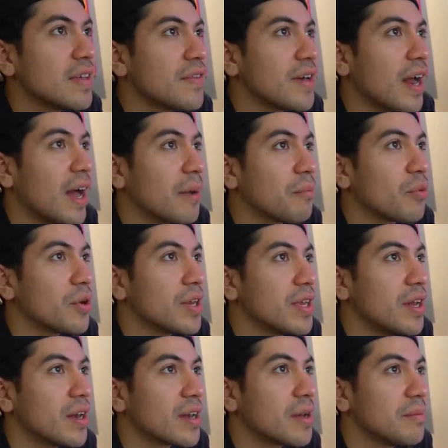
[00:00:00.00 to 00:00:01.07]
Even I'm pretty
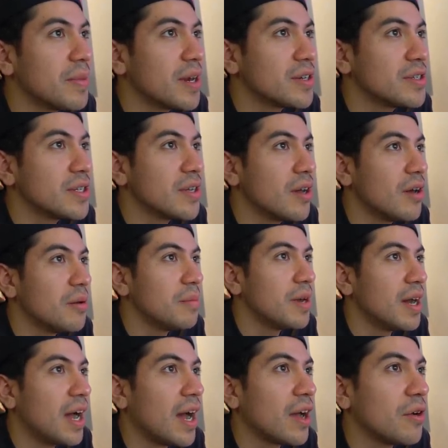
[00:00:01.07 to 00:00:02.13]
young compared to y'all,
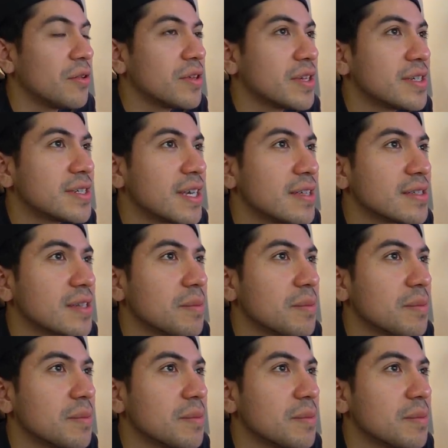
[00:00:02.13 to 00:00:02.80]
but I only sent